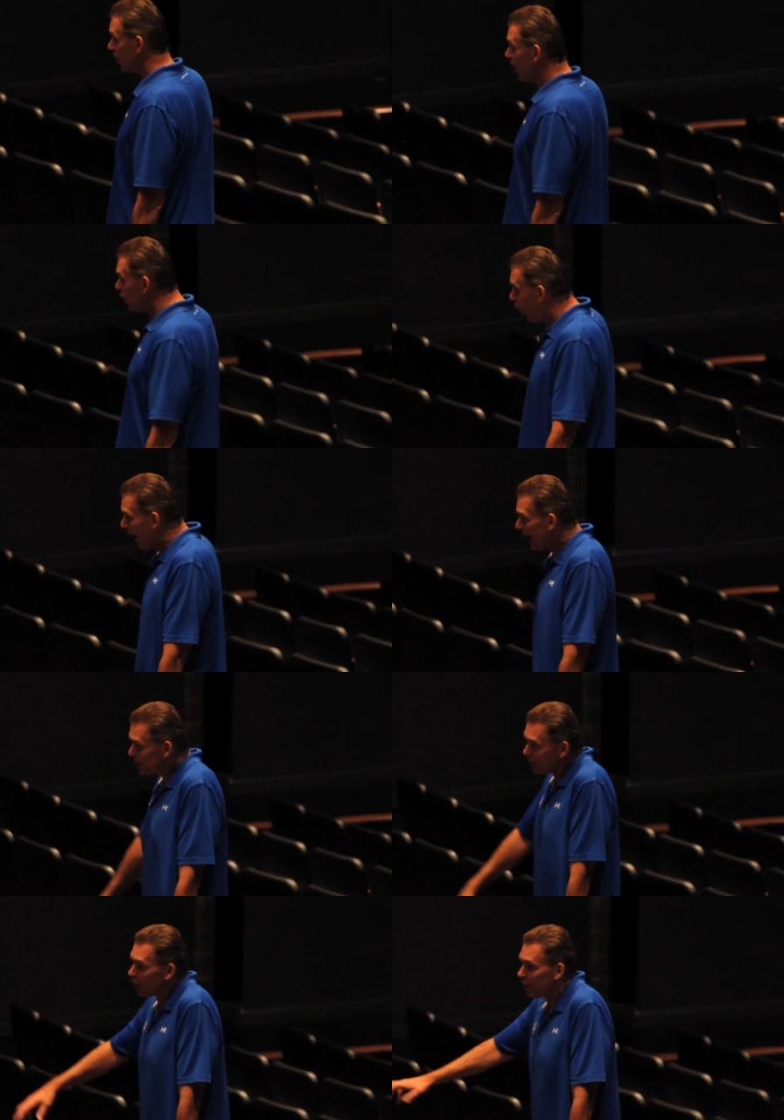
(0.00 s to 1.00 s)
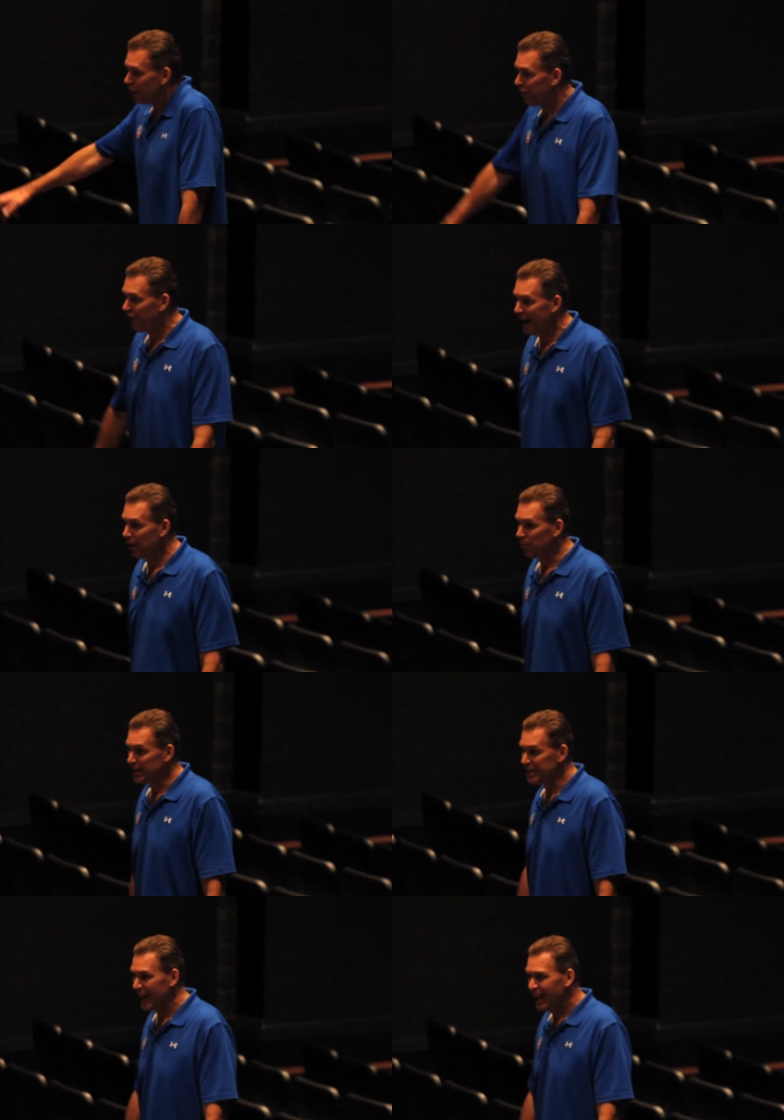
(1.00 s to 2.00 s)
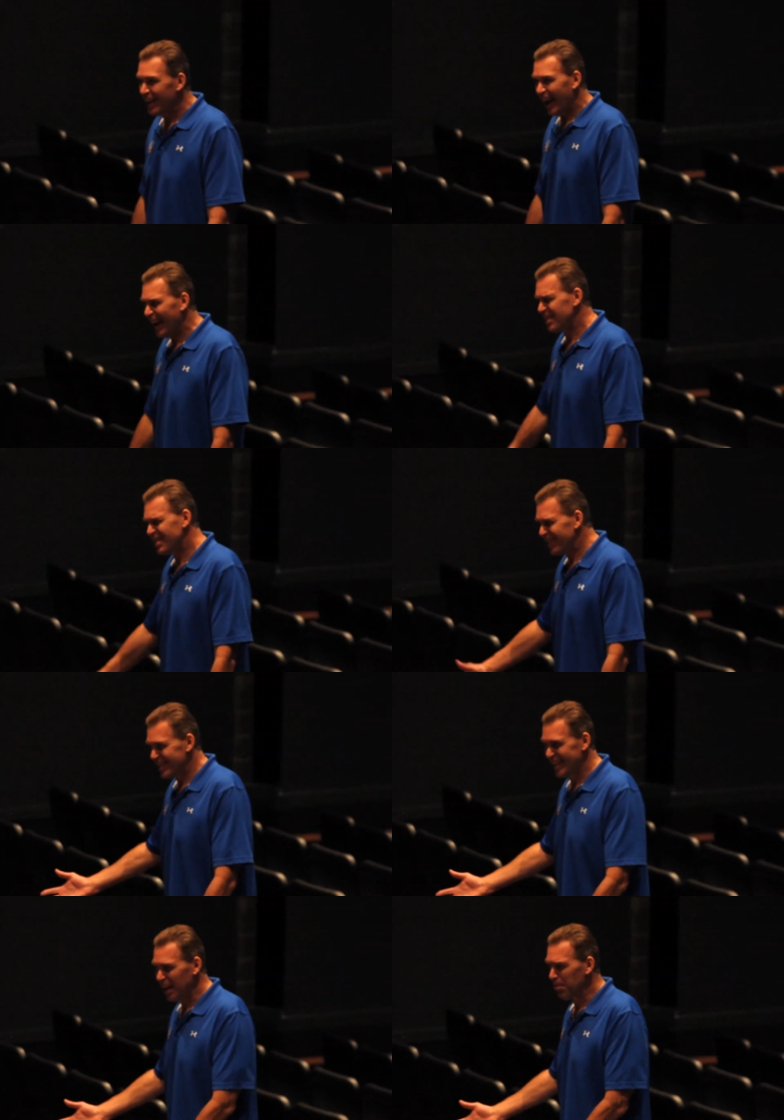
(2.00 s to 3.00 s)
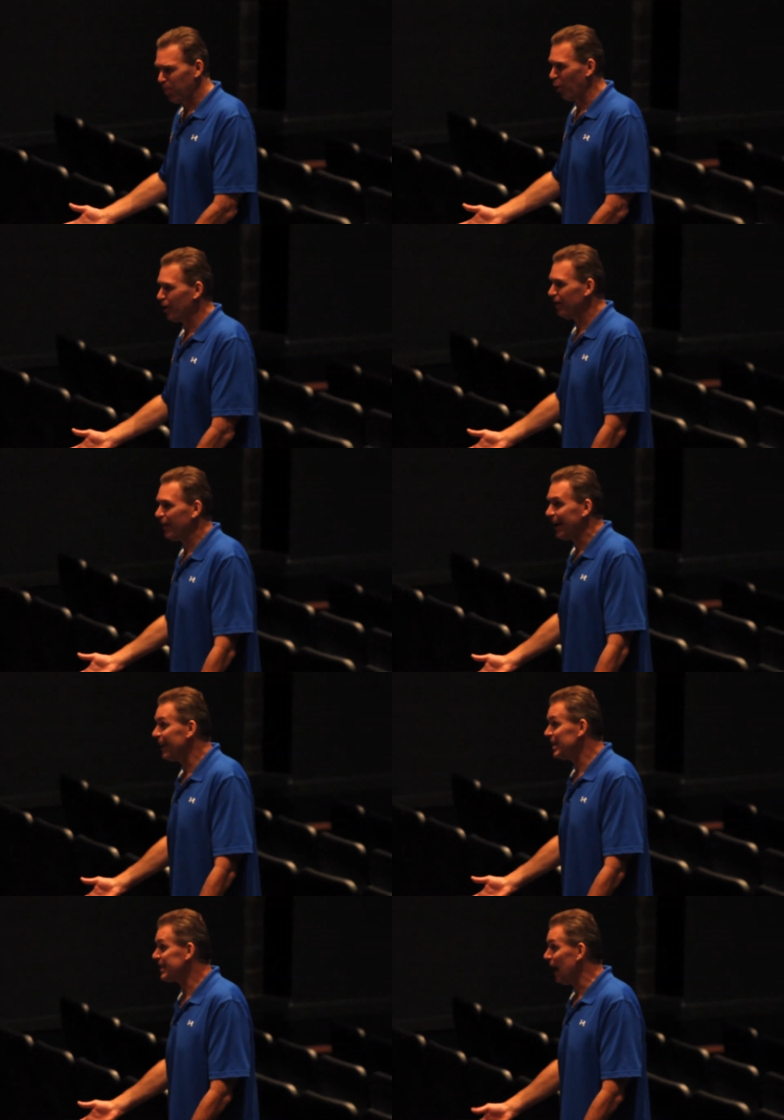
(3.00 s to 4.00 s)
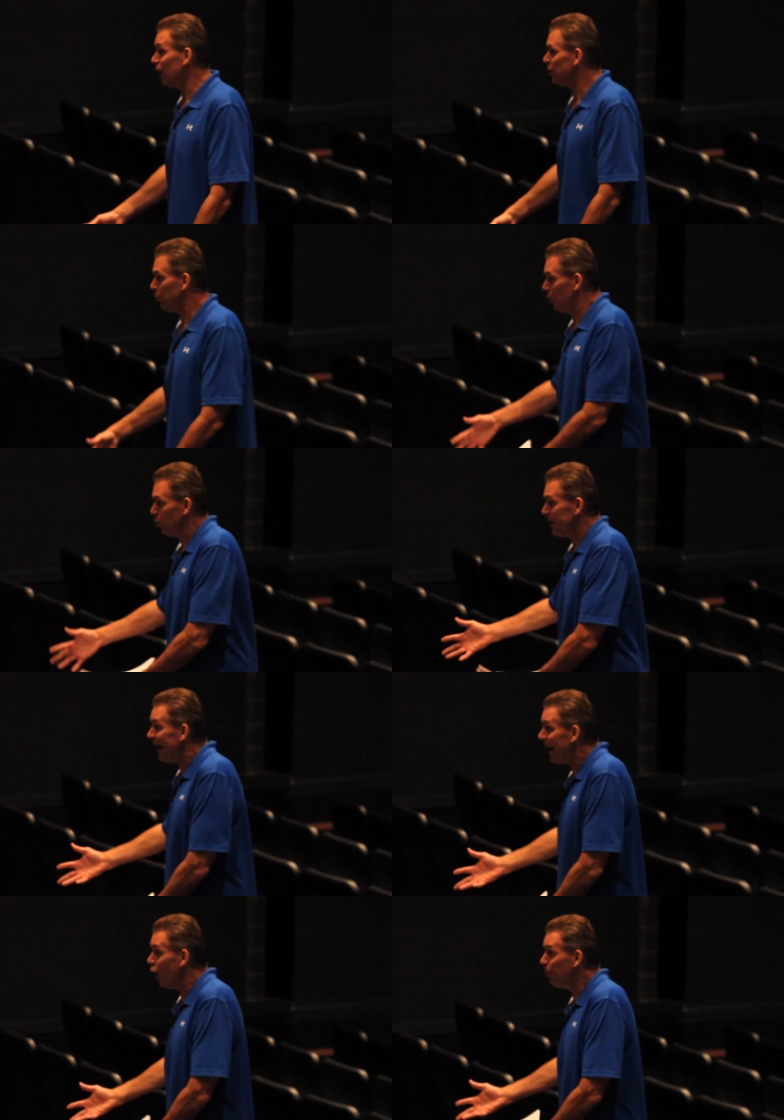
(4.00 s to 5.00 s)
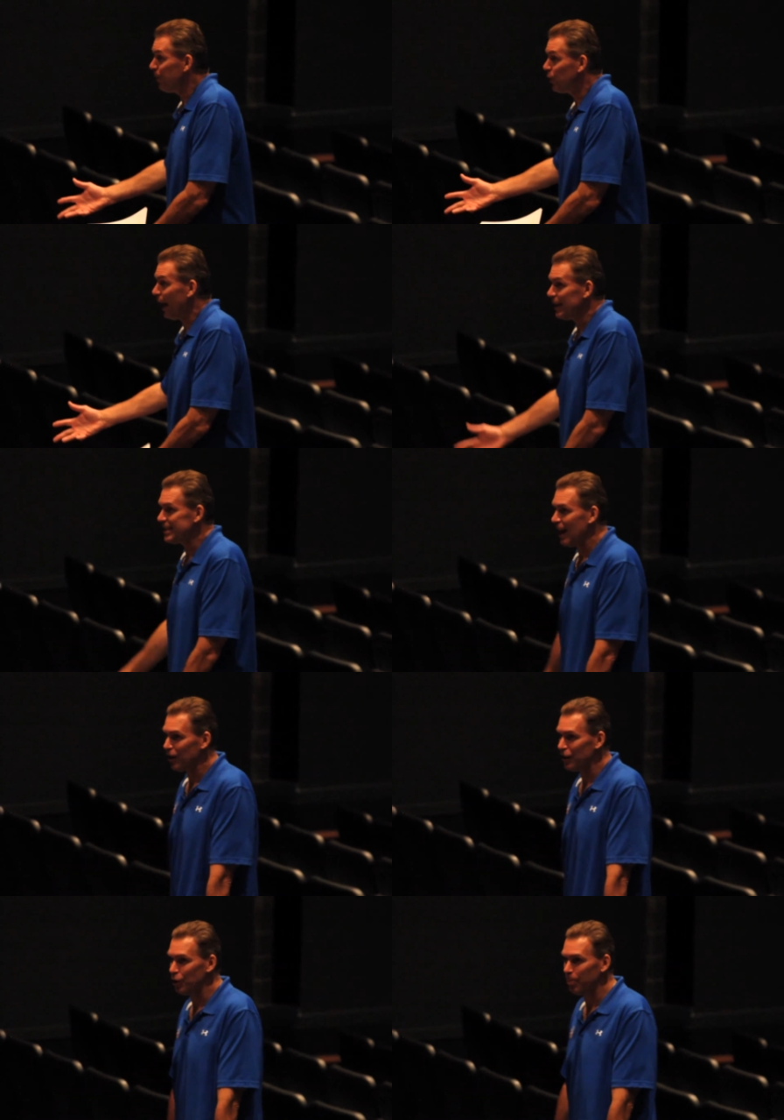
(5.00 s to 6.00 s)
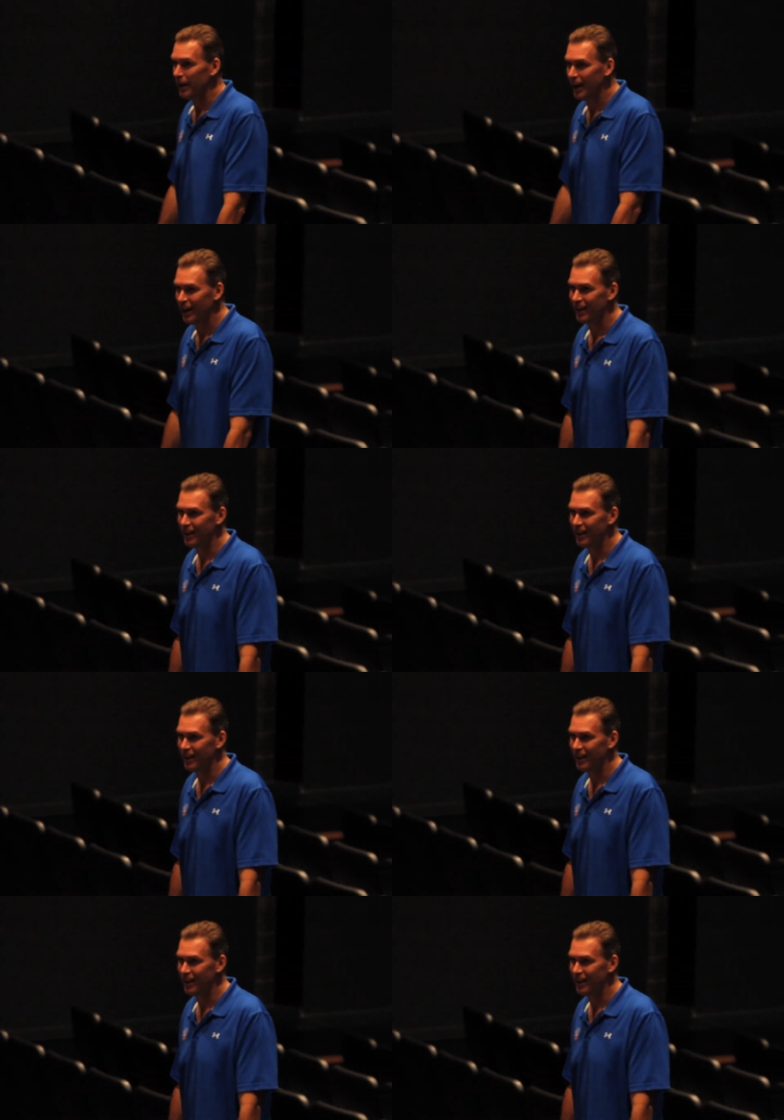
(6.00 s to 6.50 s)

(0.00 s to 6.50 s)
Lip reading: Go ask your family, say, hey, is that important if I get a scholarship? Will that help you guys out a little bit?